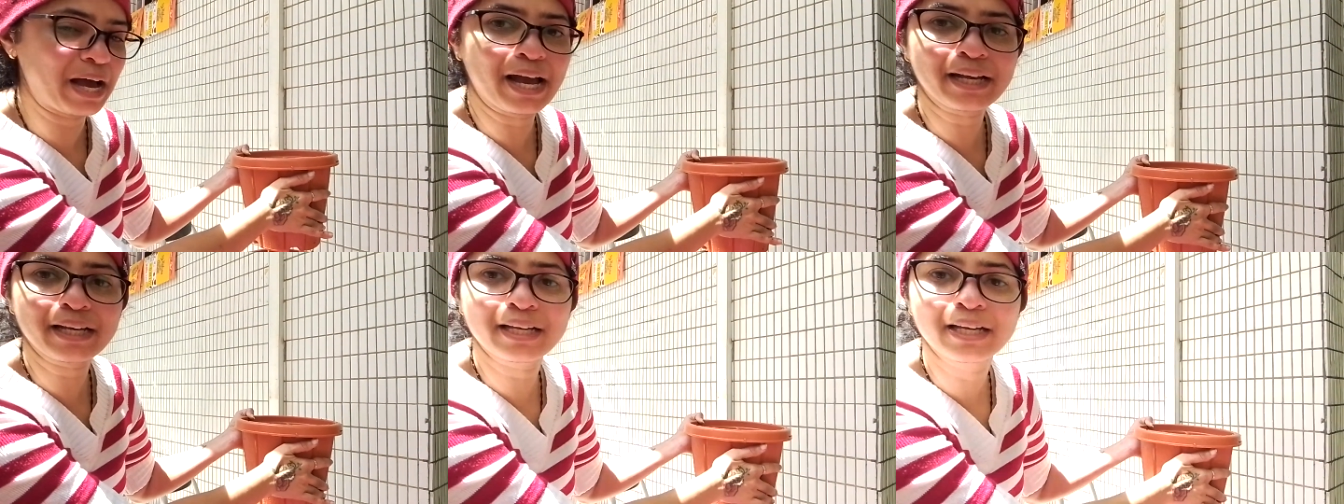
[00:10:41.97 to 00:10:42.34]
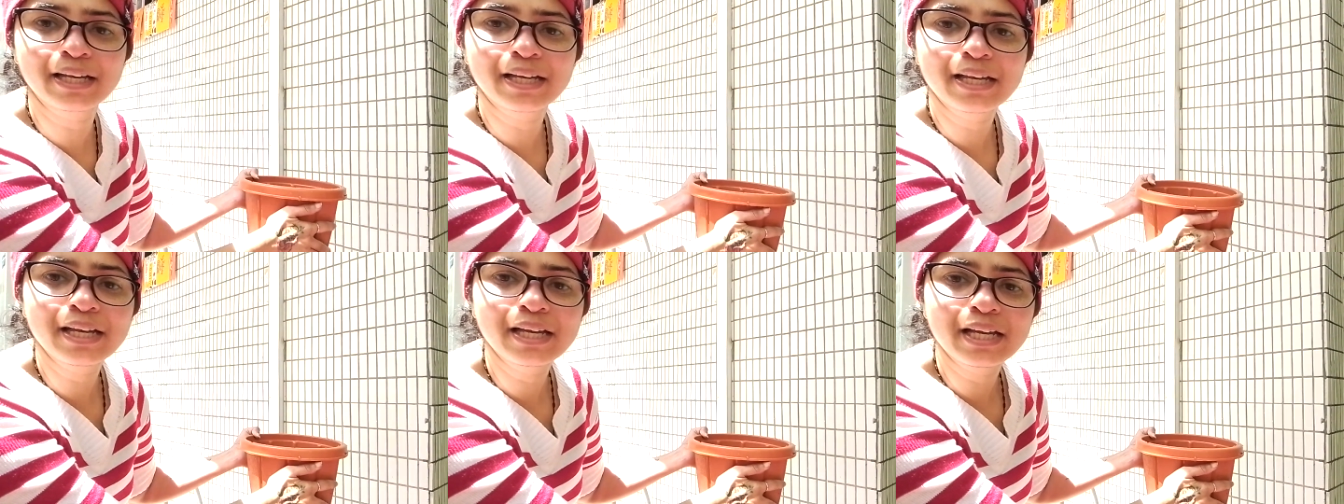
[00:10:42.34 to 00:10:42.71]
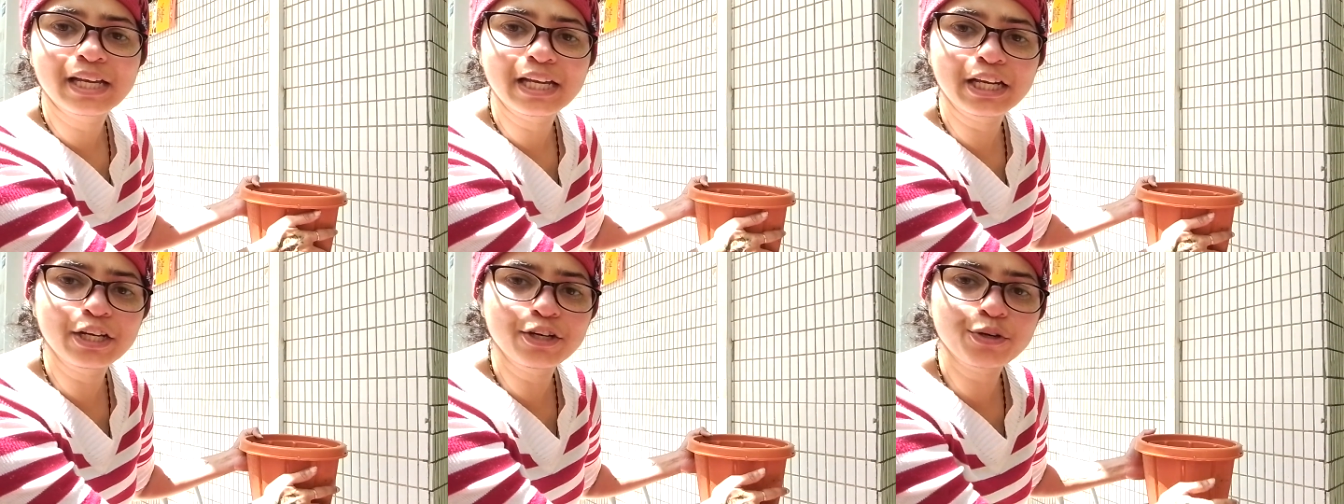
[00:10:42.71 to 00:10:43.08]
back
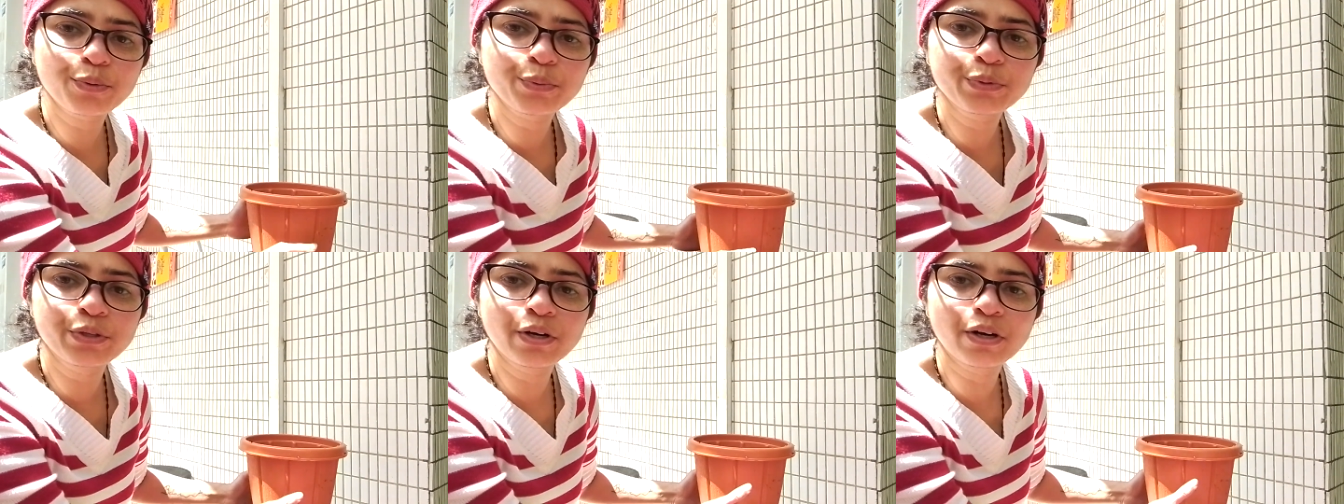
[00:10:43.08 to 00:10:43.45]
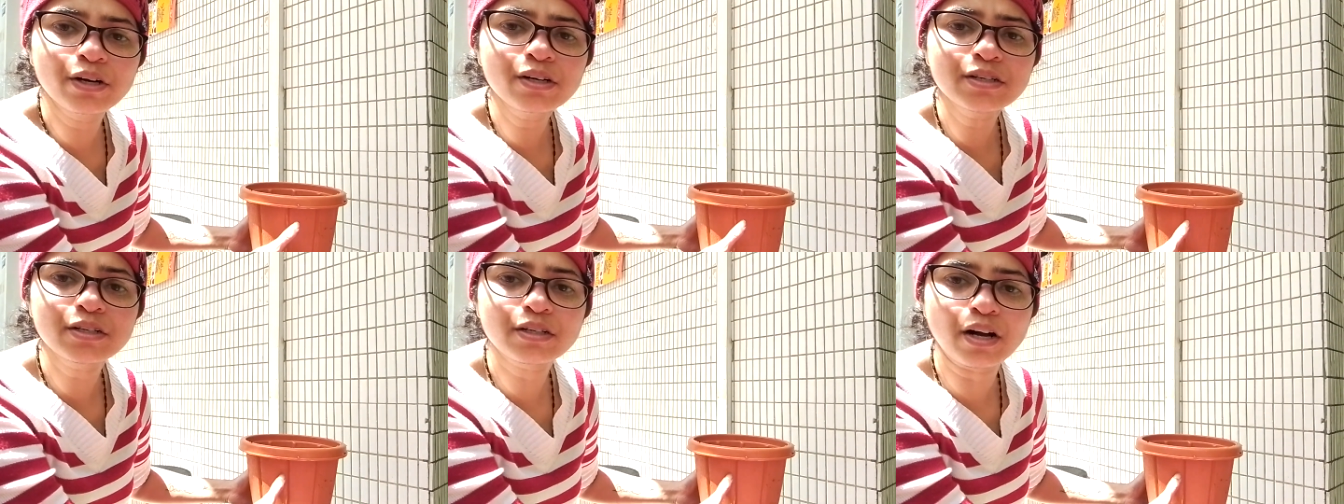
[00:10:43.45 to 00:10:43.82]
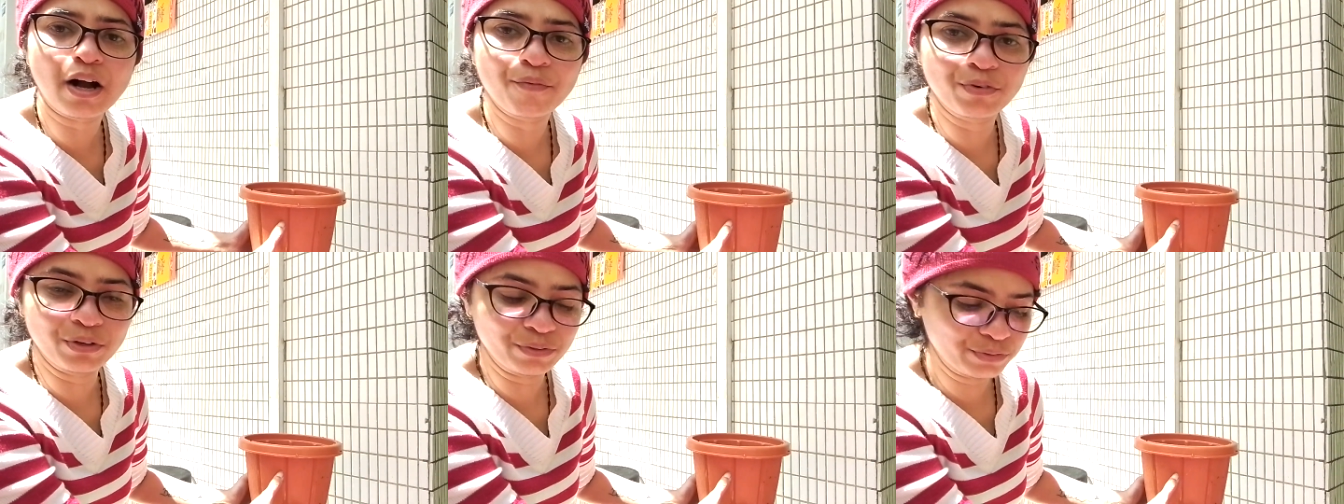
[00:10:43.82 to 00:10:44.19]
into the
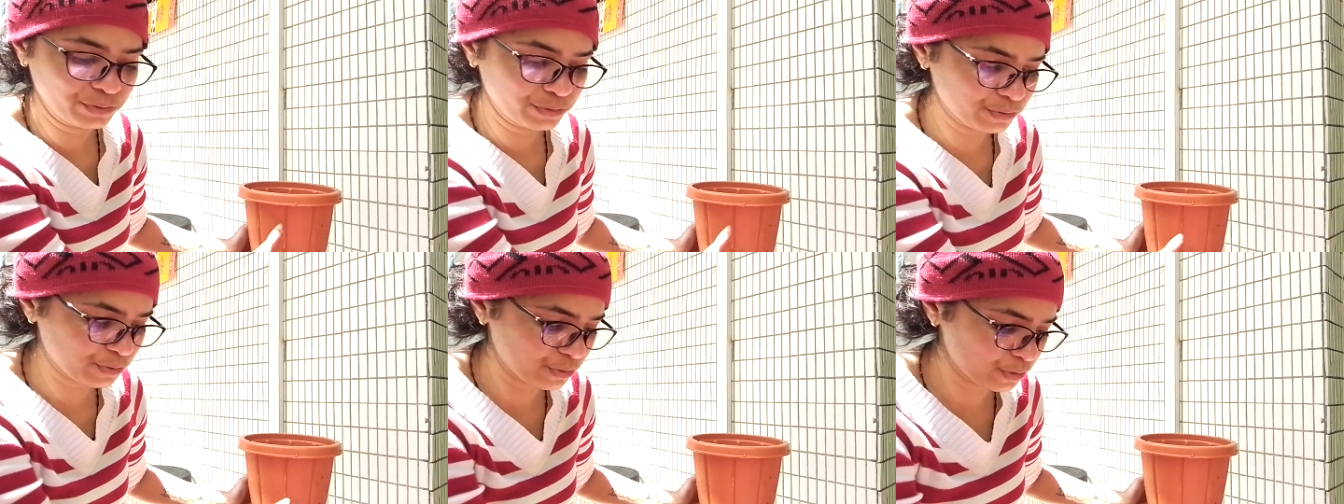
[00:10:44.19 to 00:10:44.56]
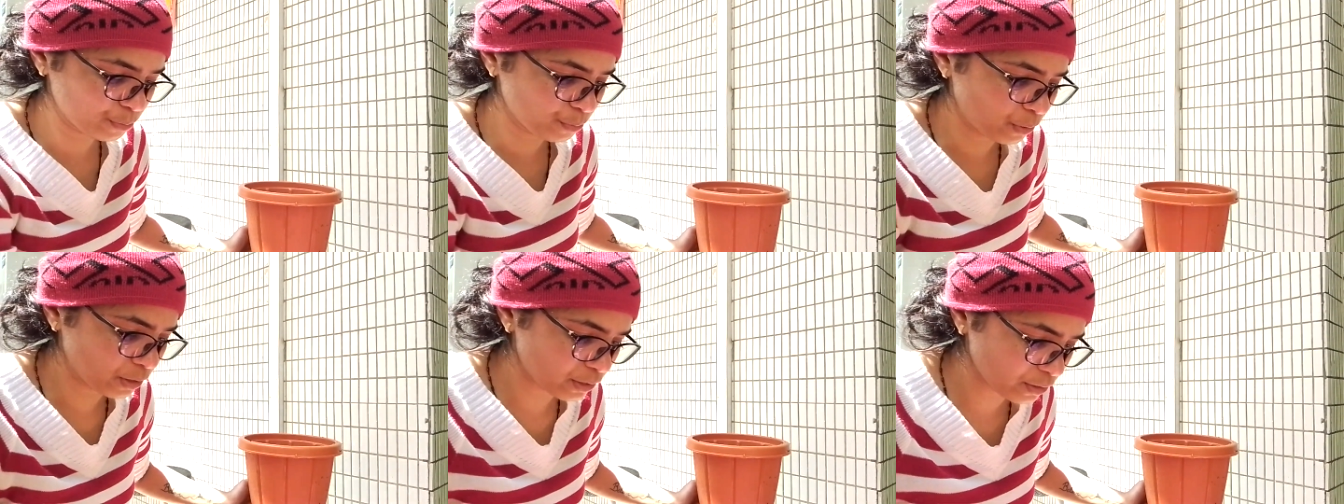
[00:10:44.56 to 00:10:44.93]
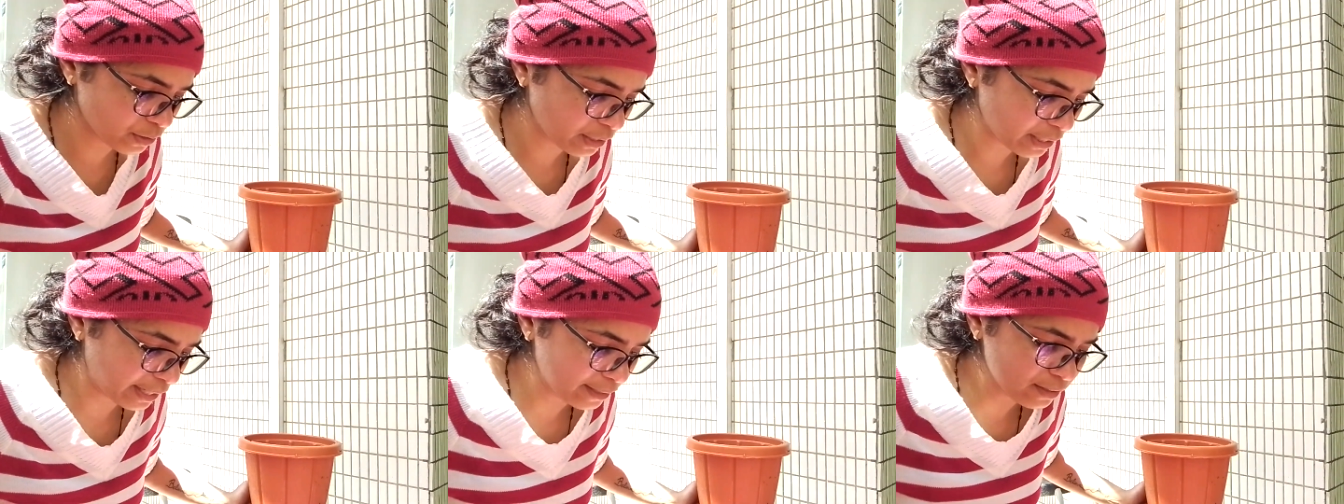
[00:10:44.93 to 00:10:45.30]
cover so the water
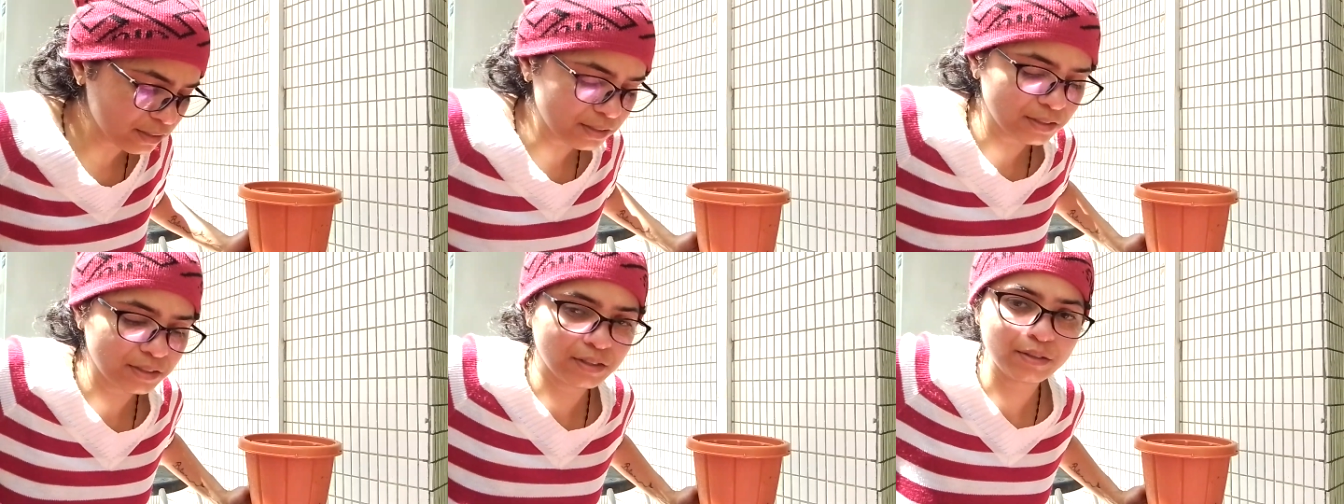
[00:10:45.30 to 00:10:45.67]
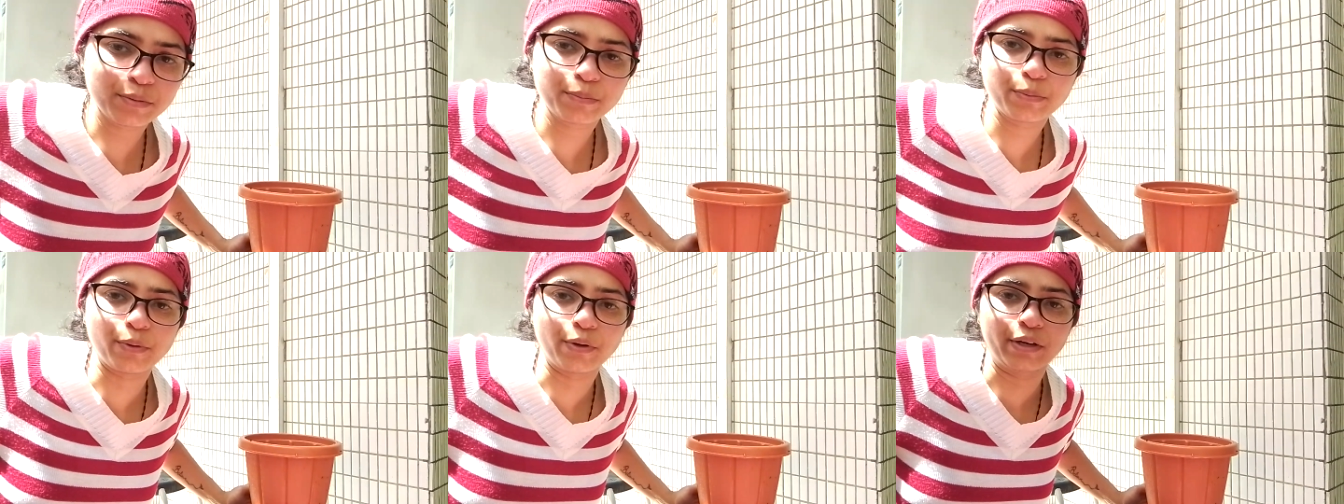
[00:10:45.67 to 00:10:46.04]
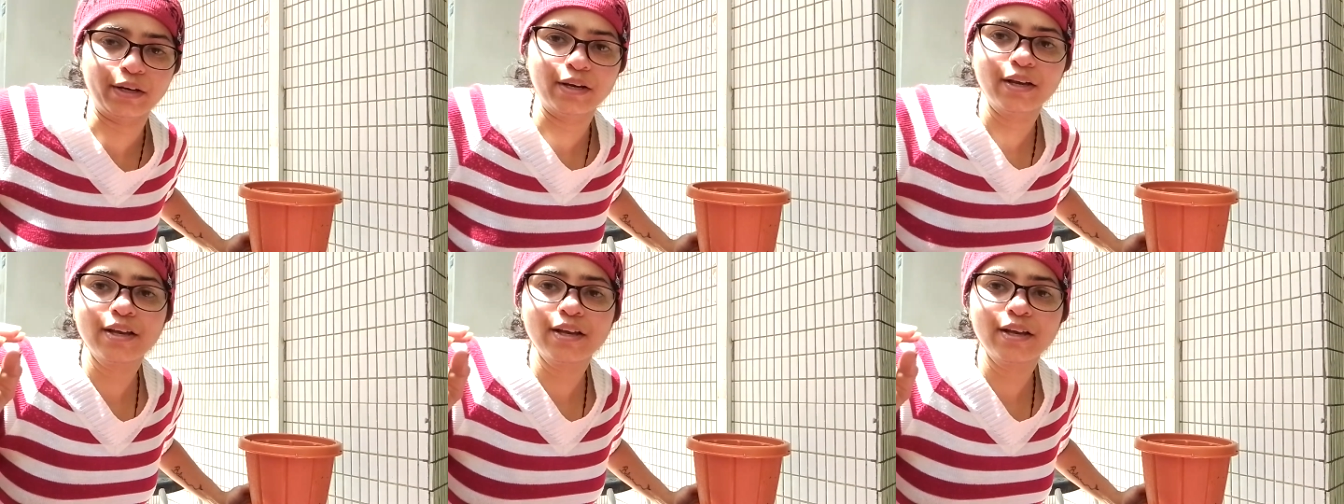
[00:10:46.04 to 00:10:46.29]
can fall.